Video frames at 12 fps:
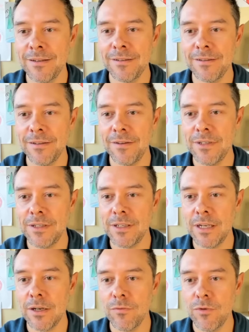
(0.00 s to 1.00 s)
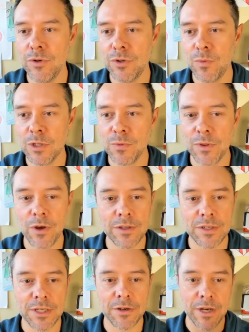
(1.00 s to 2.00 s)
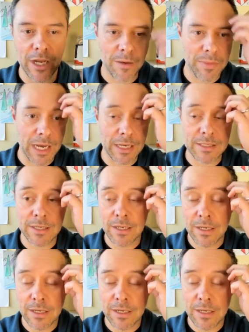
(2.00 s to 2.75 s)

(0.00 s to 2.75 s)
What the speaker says: love to see it. Arouge, what's with all the Serie A buys?